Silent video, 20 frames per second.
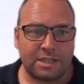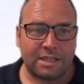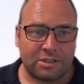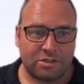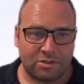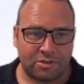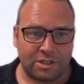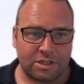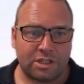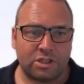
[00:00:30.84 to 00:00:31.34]
need
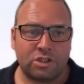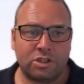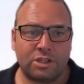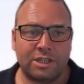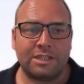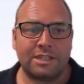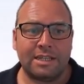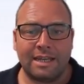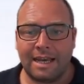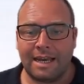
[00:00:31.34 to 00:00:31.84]
to initially
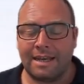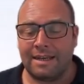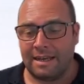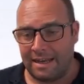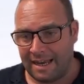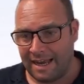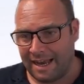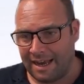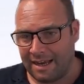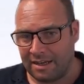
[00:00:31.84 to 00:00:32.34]
select
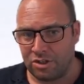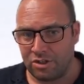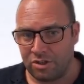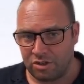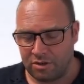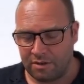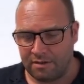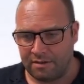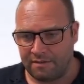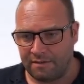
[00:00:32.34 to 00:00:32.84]
an edge.